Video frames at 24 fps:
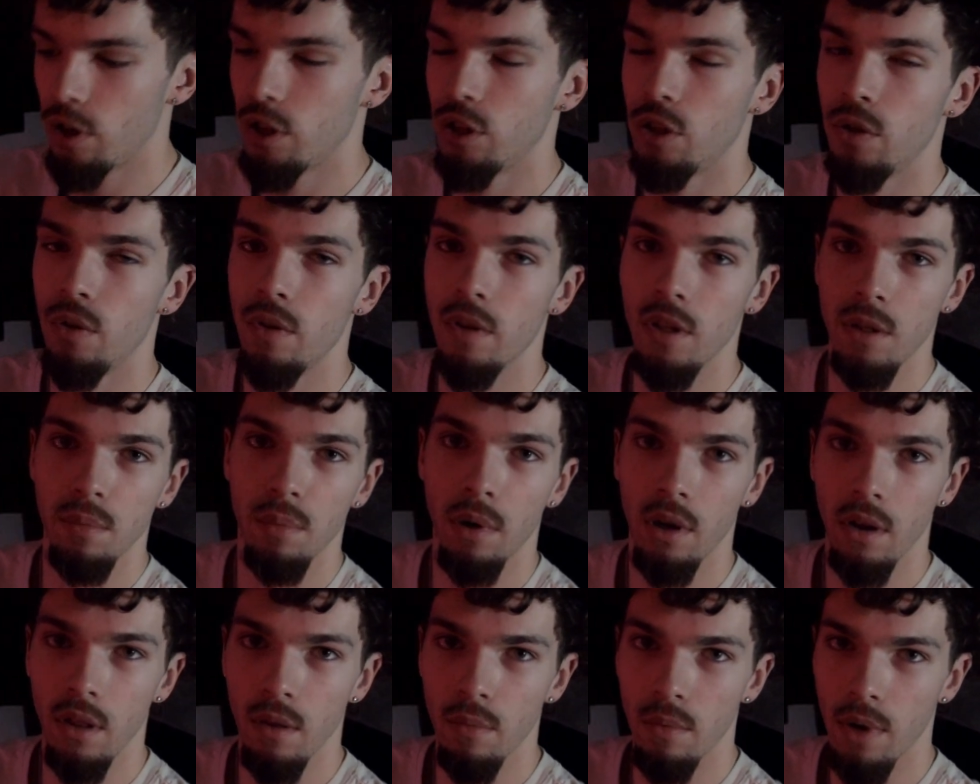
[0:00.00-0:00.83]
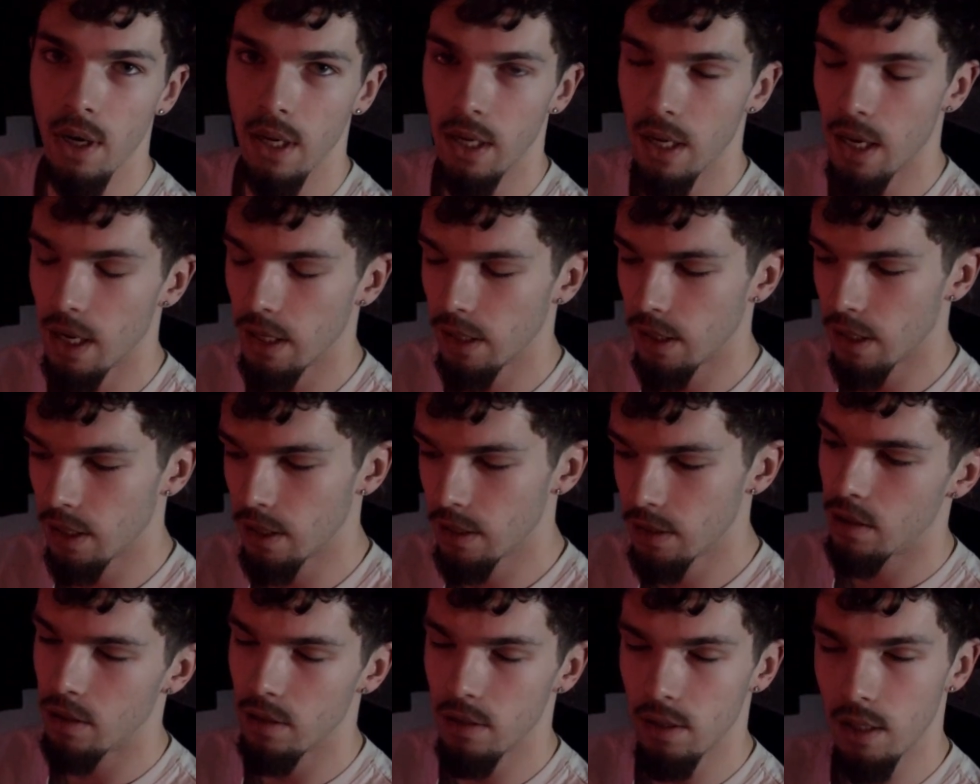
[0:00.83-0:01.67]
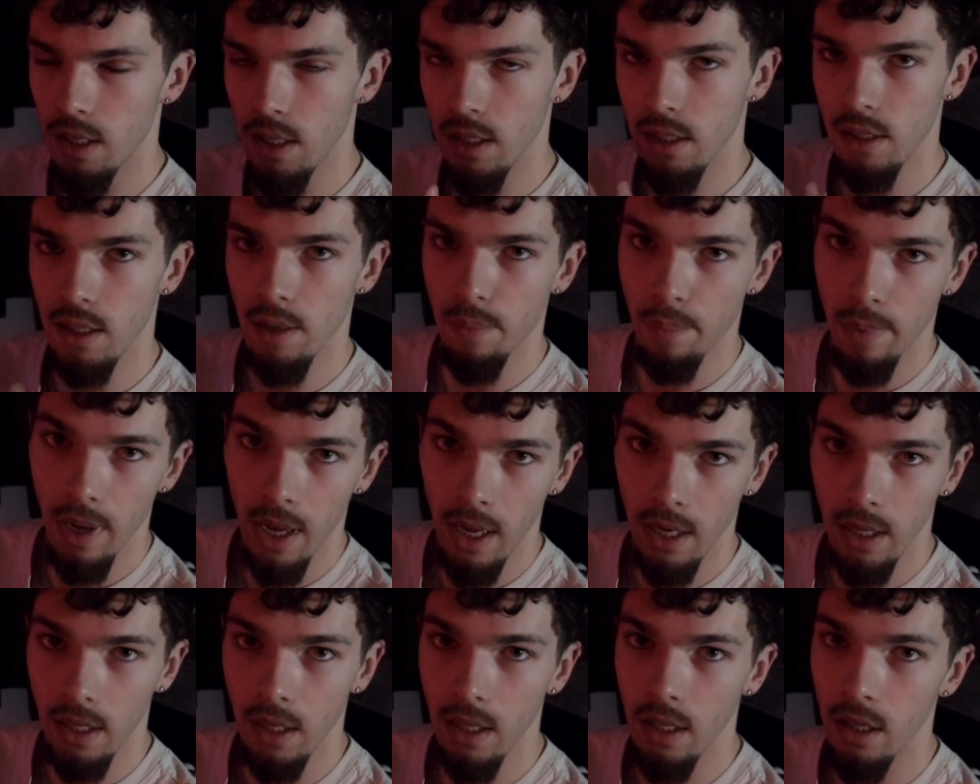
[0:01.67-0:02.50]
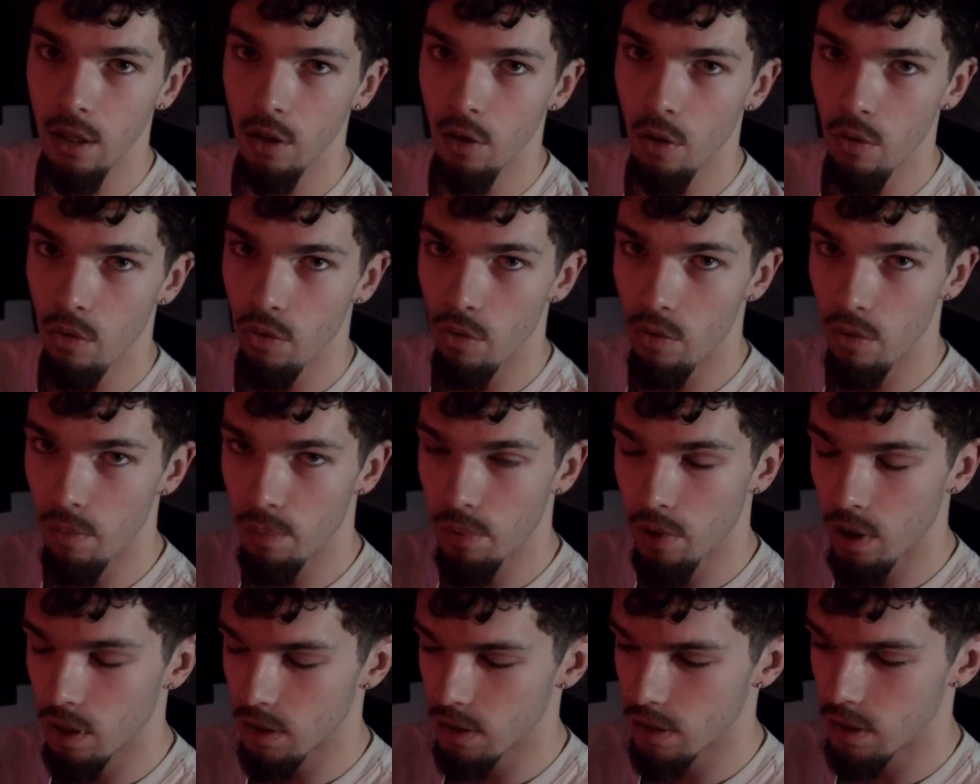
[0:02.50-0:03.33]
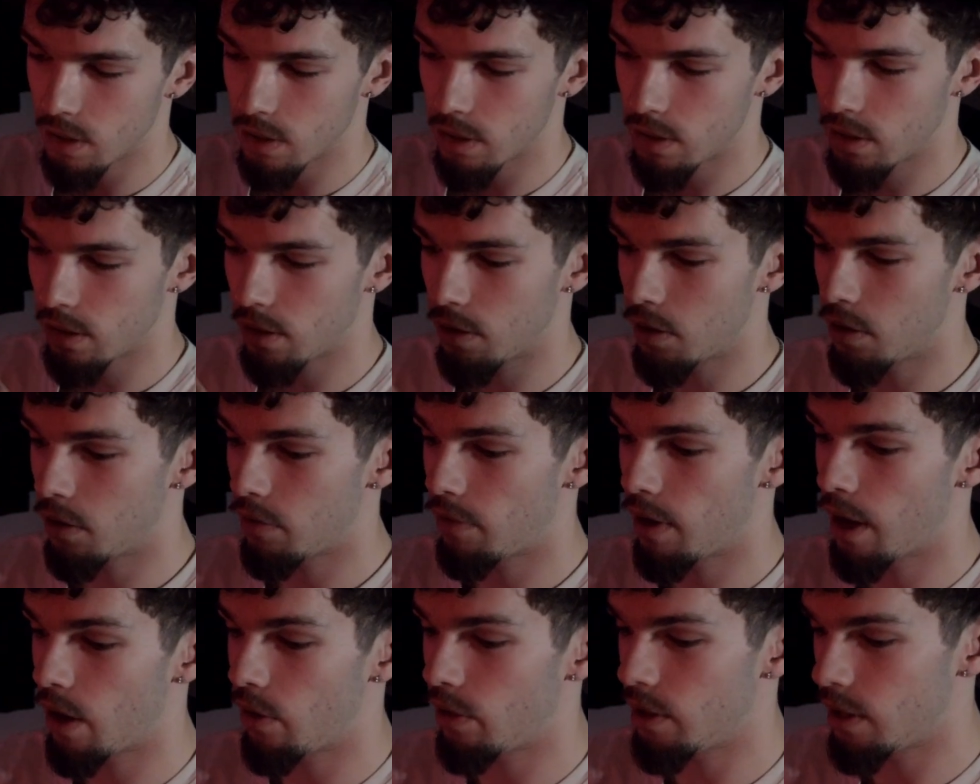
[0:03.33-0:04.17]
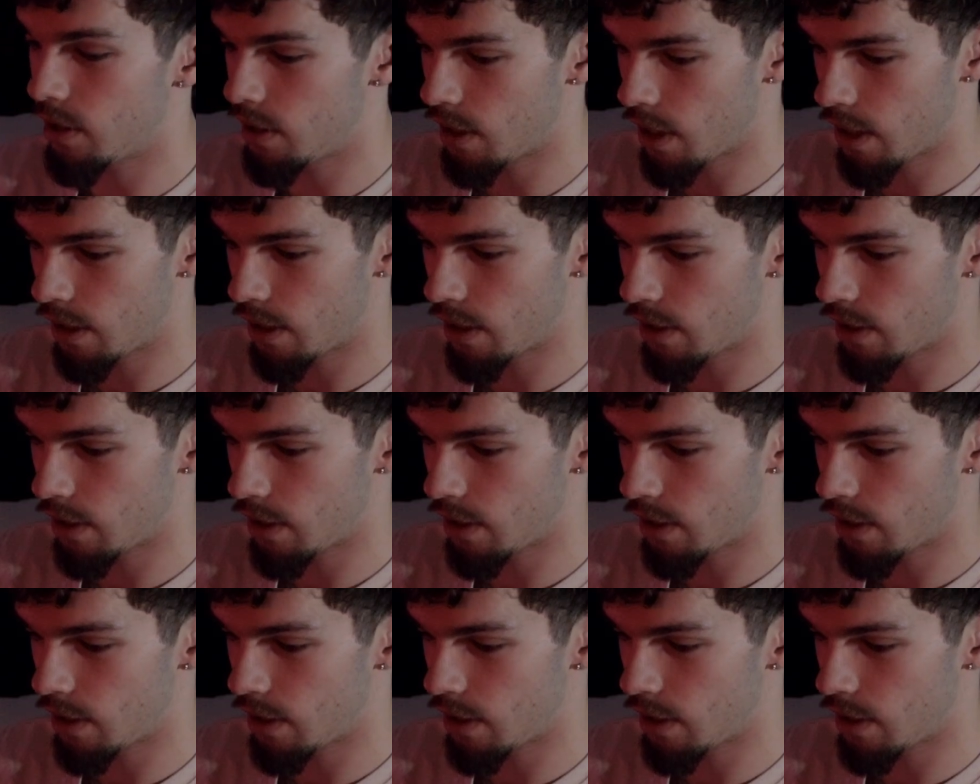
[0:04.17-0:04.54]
I show you this part of the brand guidelines, let's take a step back and go through the process of how I designed